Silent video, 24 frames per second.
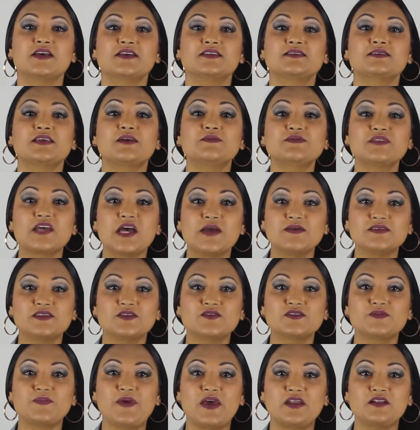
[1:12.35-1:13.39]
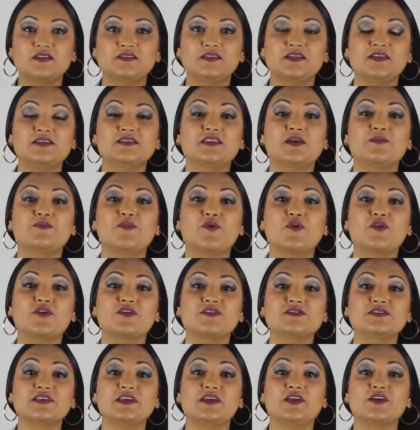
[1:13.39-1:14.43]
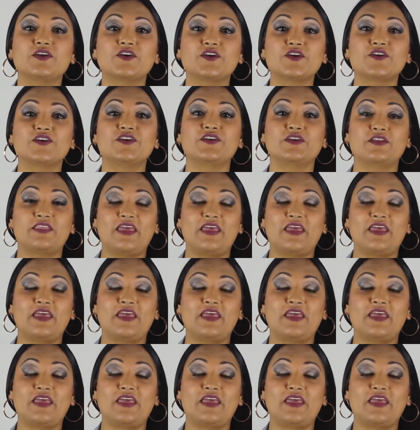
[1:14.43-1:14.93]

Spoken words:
sometimes those penalties that borrowers incur,